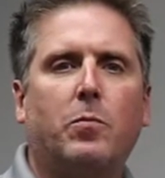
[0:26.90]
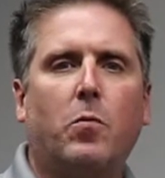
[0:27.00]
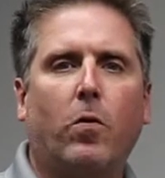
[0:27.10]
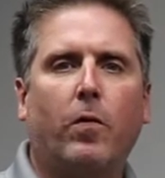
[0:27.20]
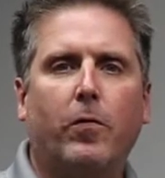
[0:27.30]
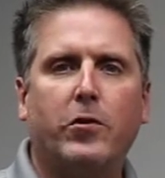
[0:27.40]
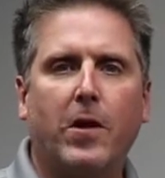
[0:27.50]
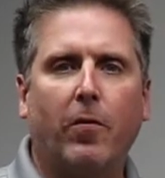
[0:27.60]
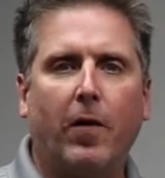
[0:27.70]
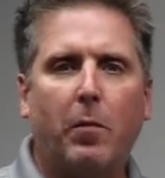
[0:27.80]
Support for
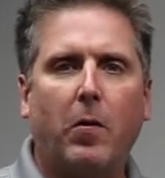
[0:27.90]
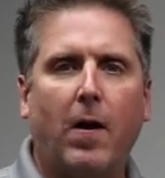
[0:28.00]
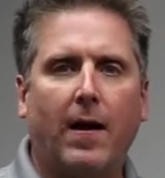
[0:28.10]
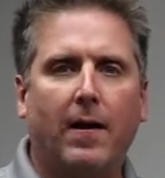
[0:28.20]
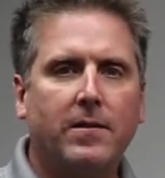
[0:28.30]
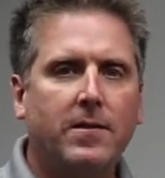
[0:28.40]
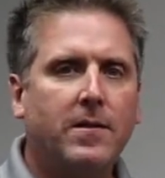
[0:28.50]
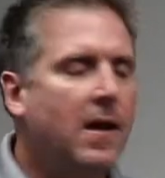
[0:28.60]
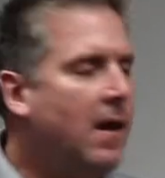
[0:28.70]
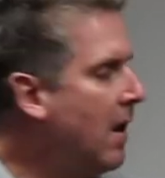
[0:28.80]
General Air Products.
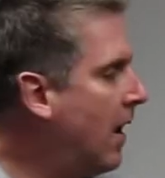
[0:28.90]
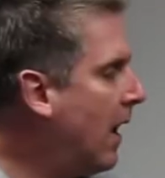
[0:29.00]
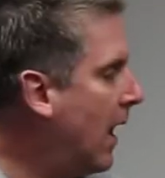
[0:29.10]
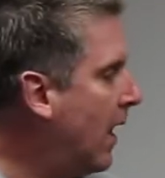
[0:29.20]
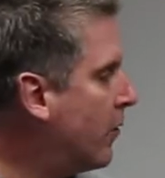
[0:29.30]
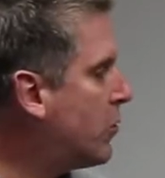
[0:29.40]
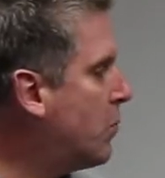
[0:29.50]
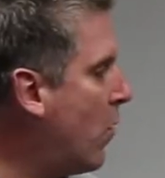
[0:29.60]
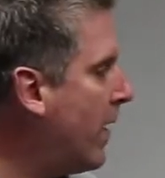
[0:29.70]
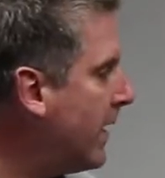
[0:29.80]
Uh, this
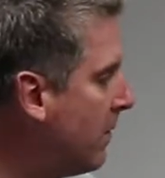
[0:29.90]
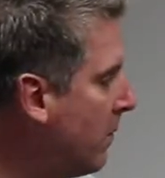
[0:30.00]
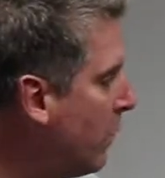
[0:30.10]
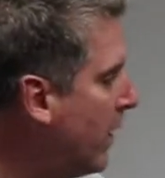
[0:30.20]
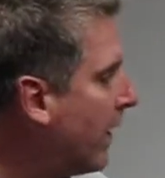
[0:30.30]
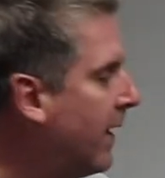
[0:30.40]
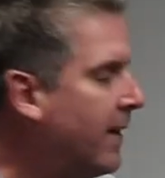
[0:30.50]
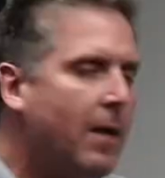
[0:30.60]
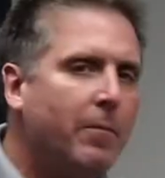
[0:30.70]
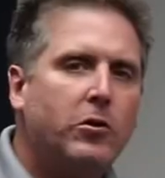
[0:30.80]
morning we are going
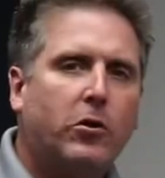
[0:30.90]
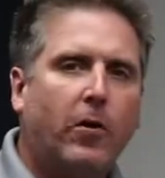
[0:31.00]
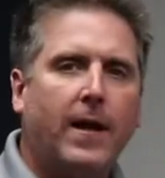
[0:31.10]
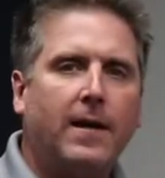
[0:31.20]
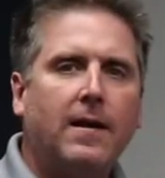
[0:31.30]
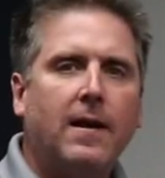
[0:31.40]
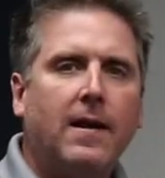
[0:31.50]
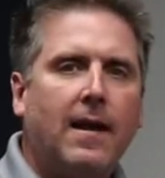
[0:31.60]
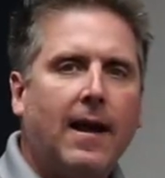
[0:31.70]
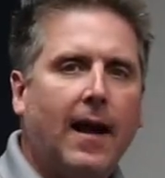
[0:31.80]
to demonstrate
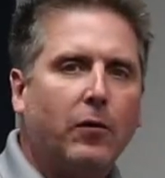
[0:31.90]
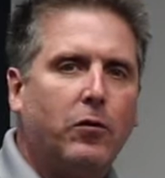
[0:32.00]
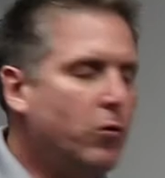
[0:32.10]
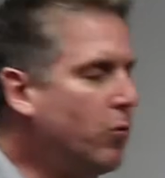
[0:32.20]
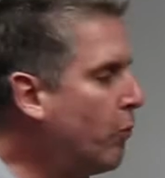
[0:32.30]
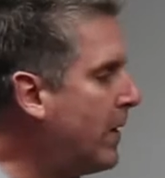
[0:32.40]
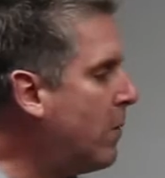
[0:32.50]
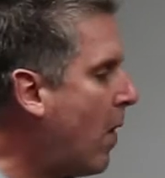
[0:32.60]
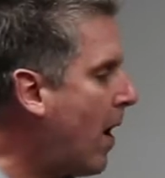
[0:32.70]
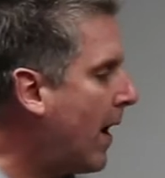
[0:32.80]
how to
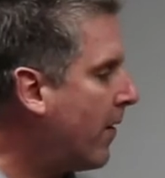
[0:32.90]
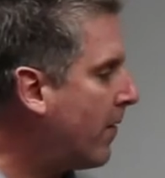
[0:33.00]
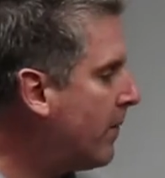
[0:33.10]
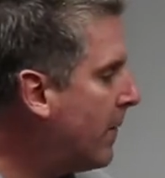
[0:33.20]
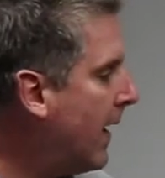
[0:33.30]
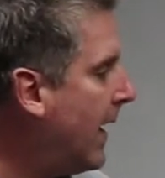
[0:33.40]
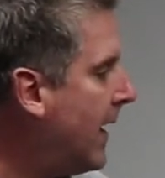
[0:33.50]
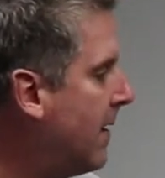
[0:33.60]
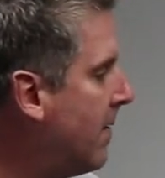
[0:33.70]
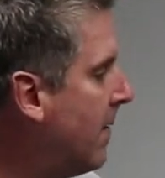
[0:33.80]
rewire
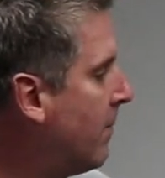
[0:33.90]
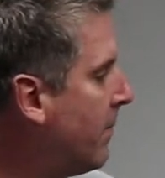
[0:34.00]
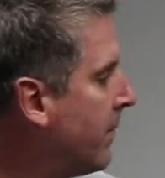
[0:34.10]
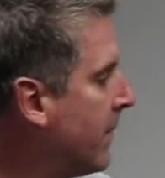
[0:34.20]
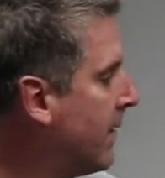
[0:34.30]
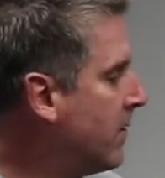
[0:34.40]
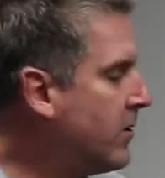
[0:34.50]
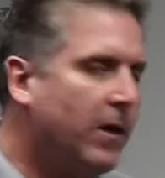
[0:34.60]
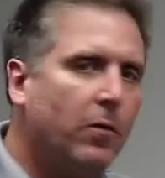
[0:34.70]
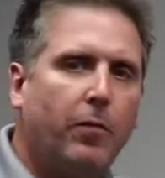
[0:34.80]
a
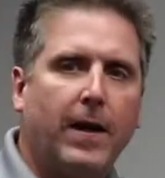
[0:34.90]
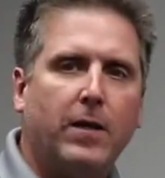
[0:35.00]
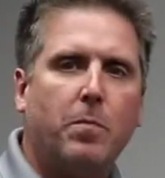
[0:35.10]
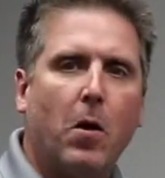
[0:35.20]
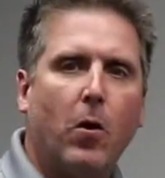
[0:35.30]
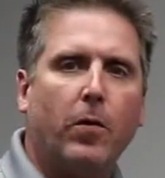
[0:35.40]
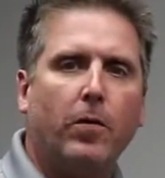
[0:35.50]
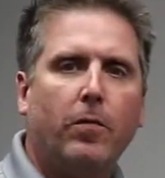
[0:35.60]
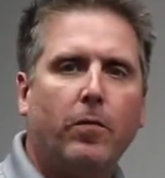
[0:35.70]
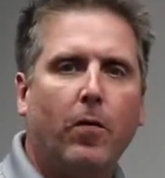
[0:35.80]
single phase
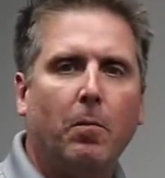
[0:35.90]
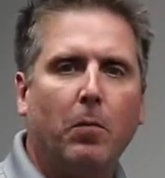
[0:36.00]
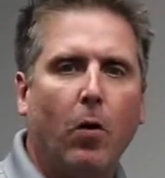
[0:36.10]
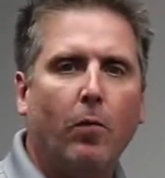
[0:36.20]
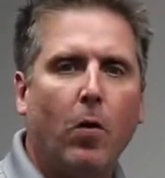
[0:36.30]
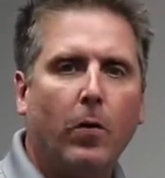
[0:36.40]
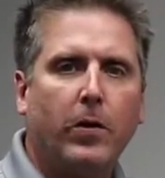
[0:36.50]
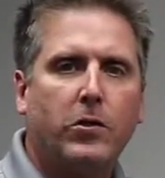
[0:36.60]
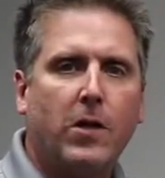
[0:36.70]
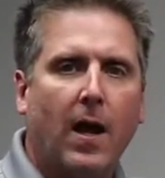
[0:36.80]
motor from low
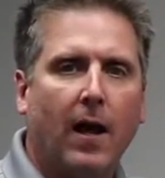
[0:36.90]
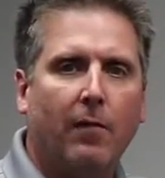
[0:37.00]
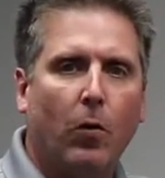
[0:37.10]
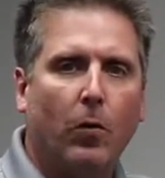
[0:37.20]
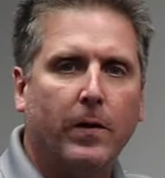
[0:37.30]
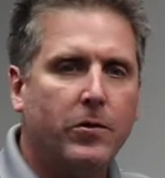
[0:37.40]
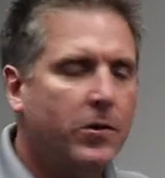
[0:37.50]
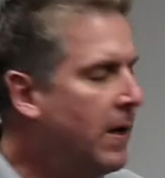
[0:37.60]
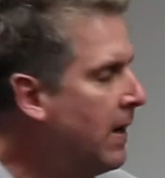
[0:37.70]
voltage to high voltage.